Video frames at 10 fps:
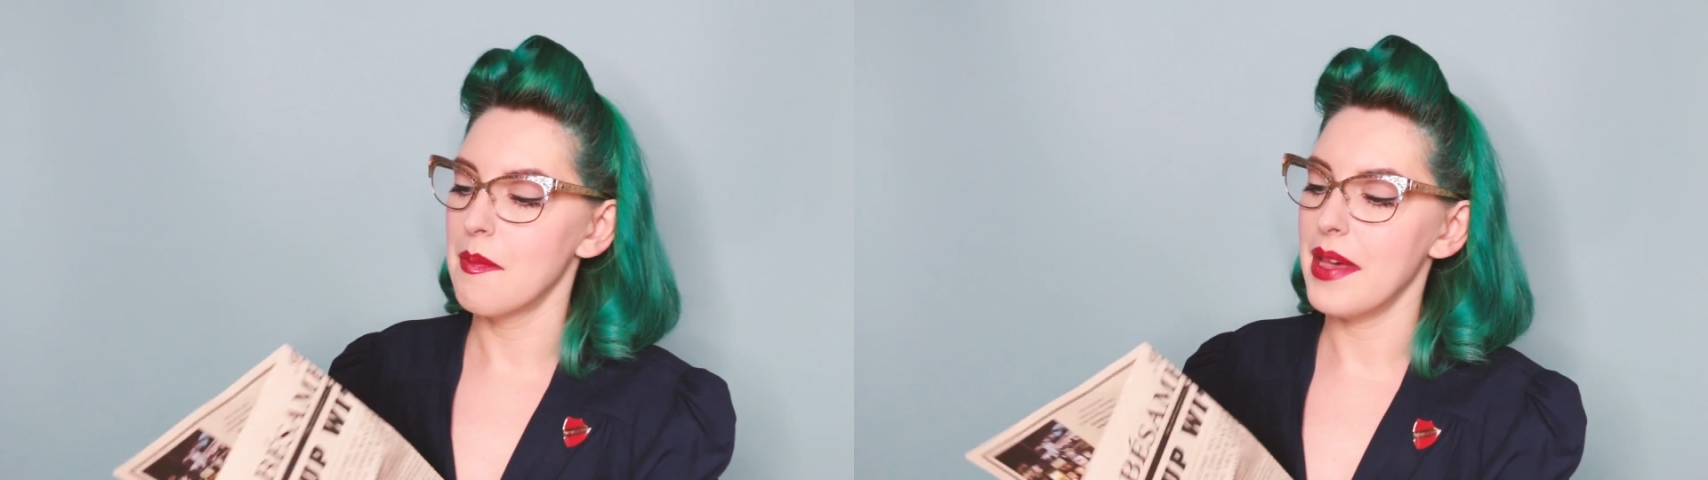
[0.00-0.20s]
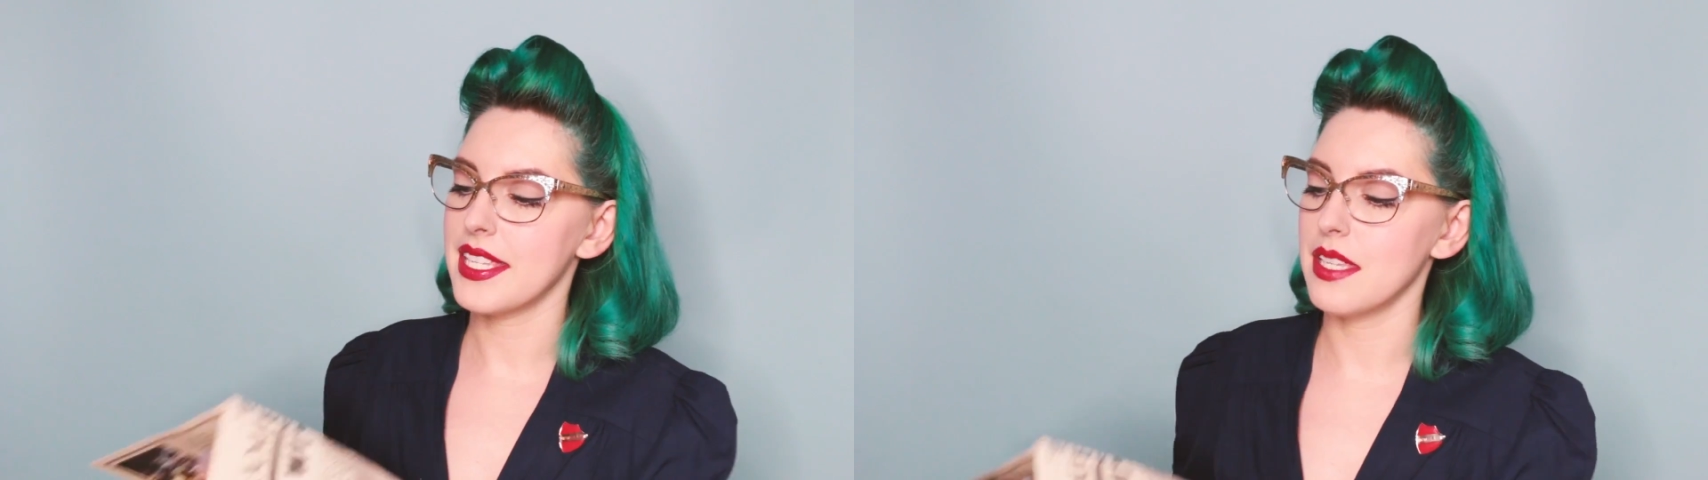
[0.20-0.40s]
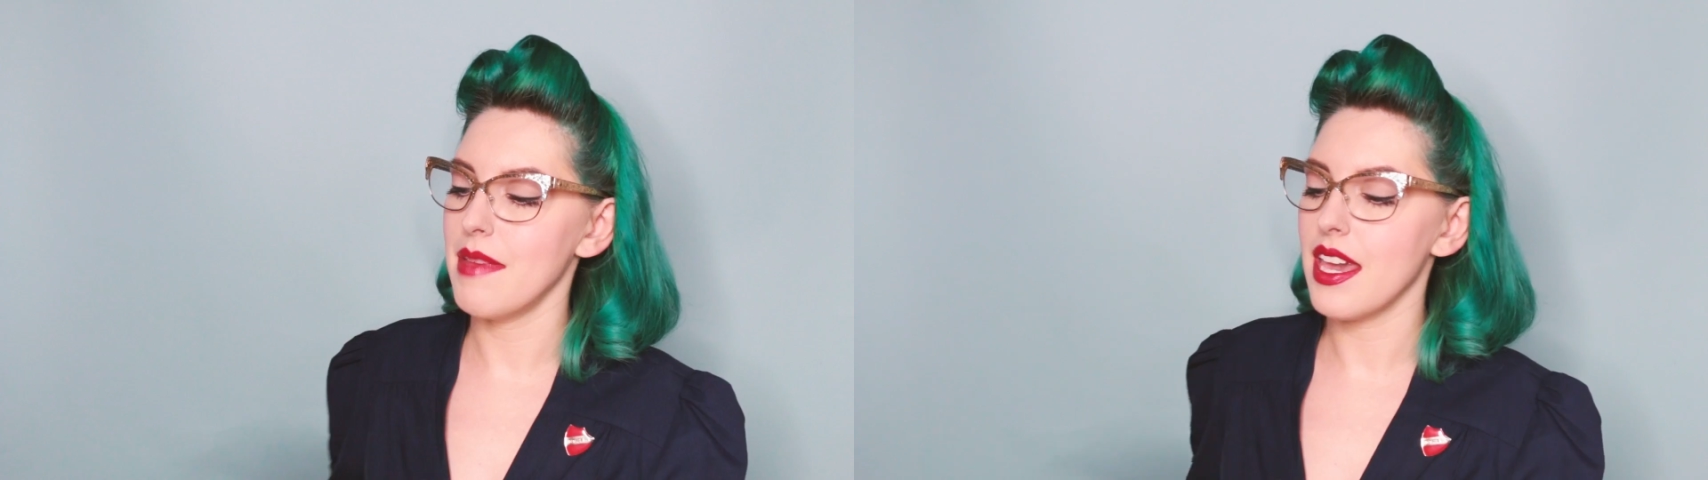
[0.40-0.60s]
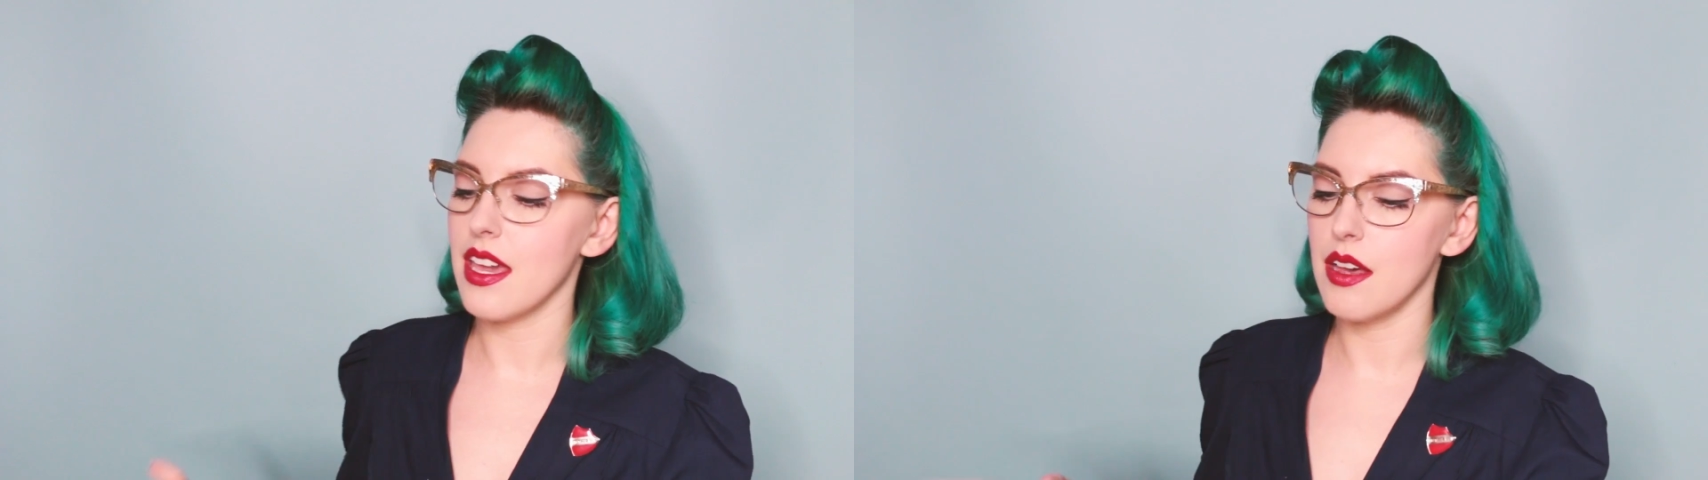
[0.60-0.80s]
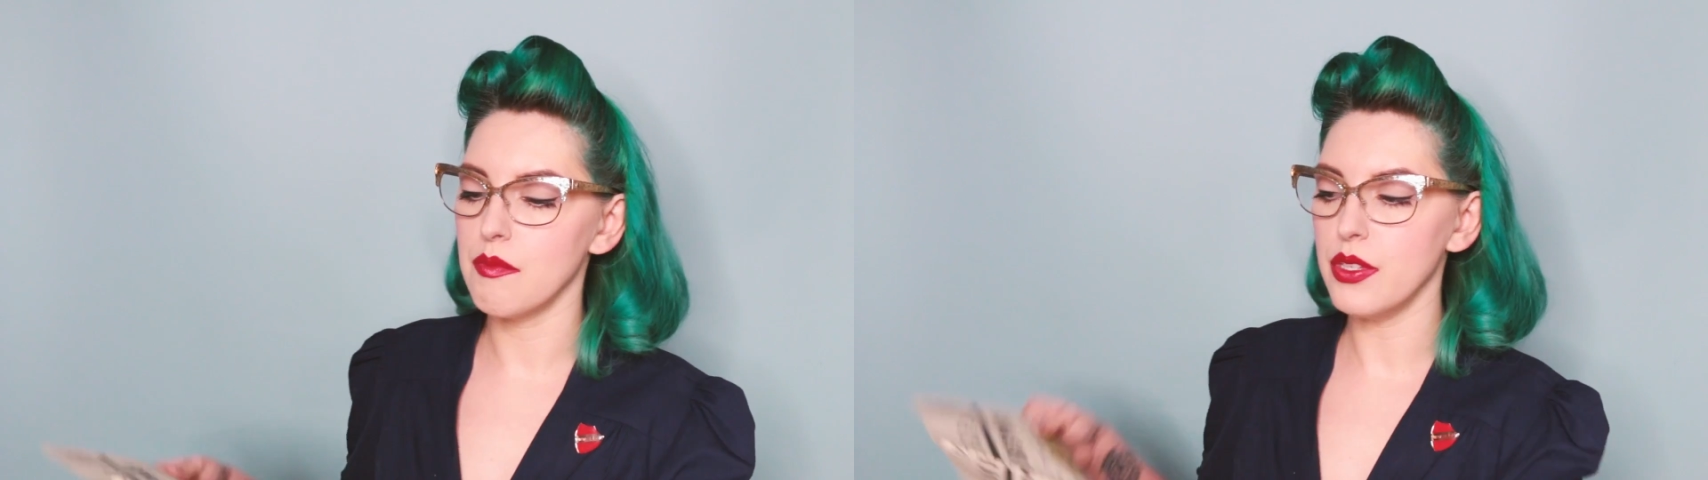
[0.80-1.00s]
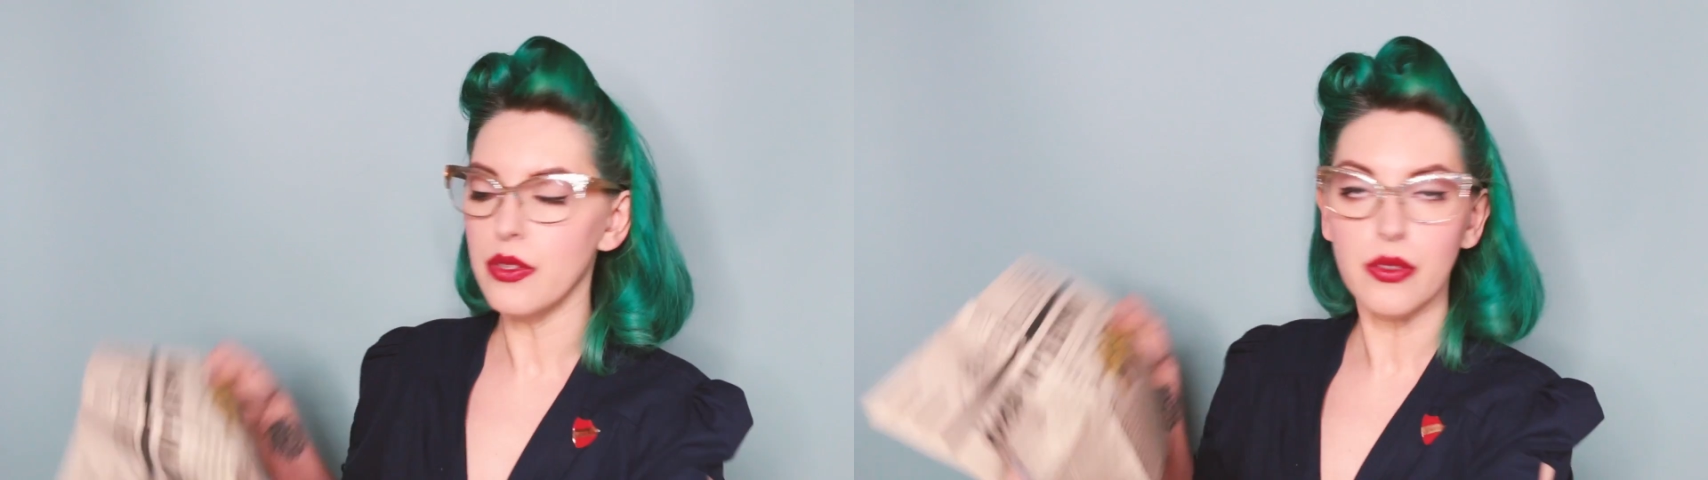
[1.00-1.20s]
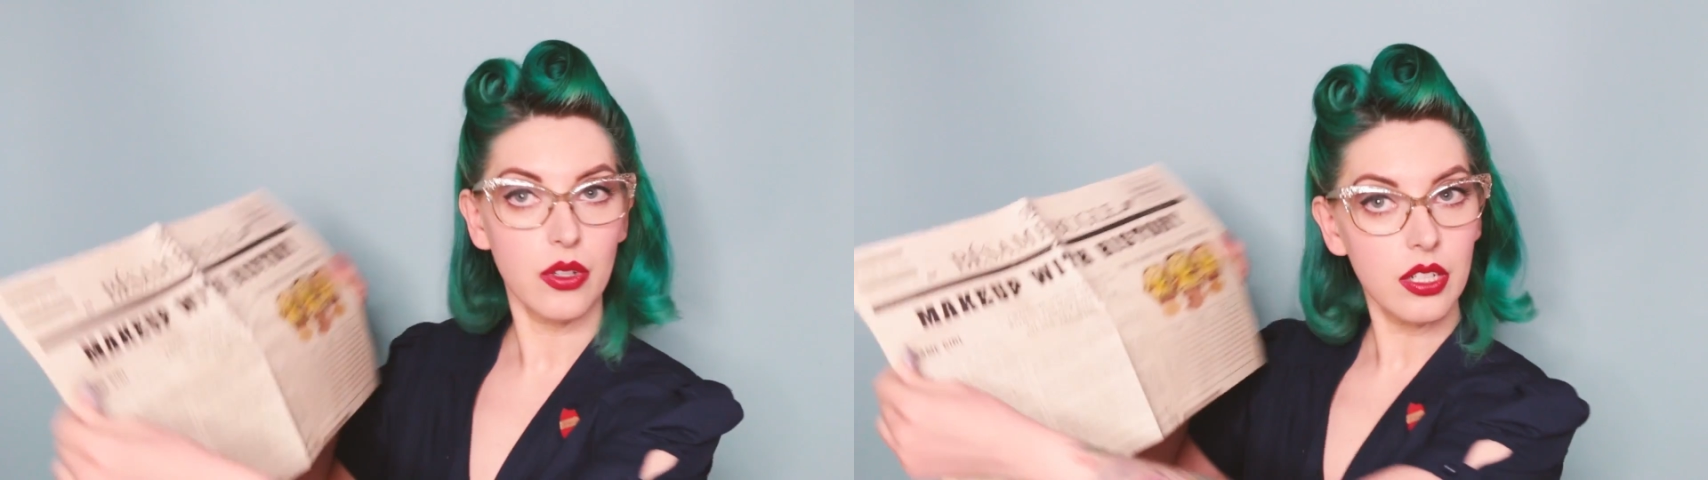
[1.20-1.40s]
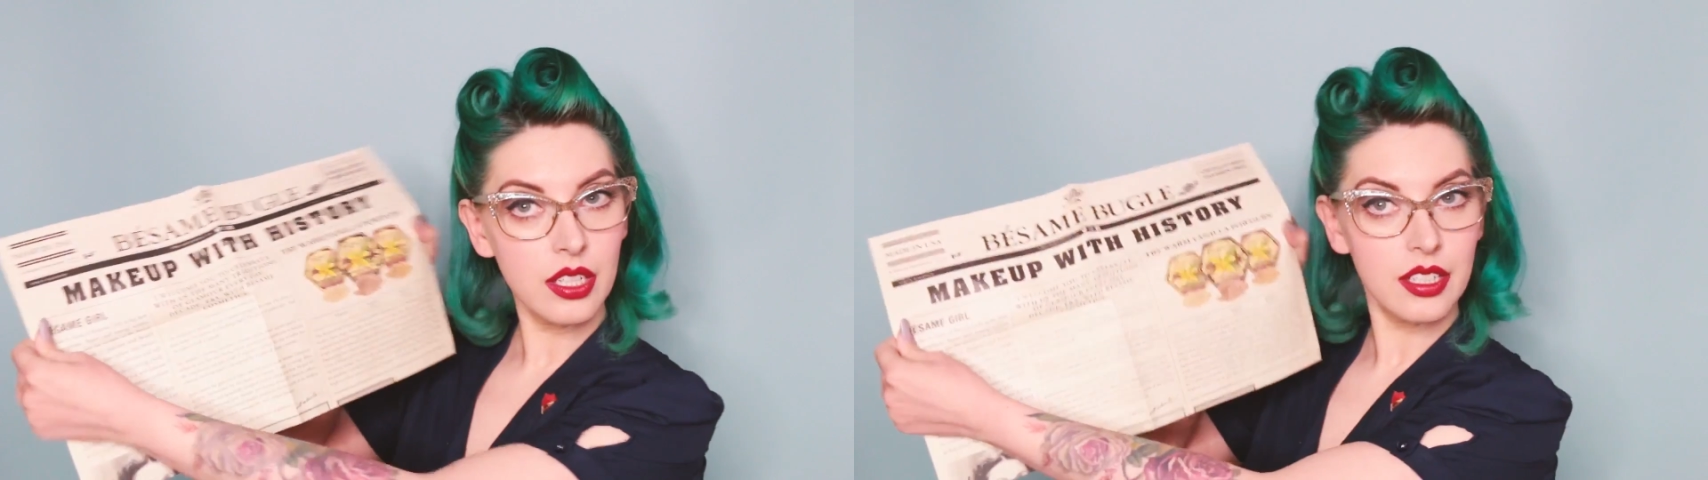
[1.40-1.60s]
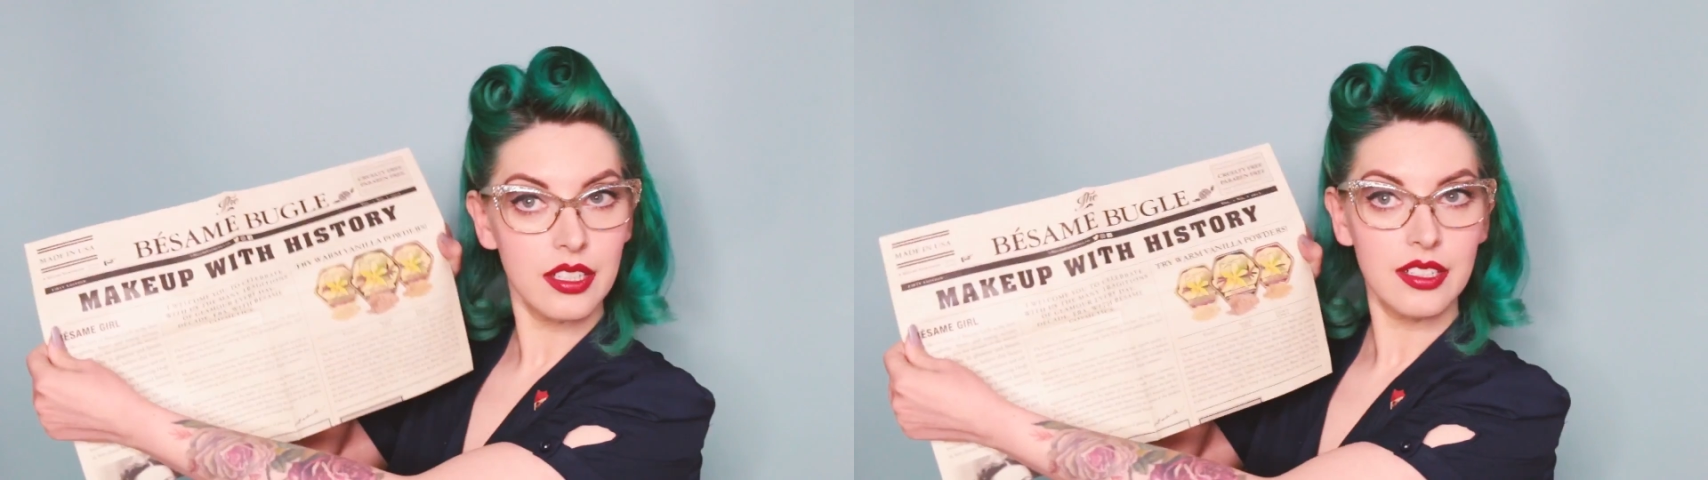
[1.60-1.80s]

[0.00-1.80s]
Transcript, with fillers: Besame Bugle,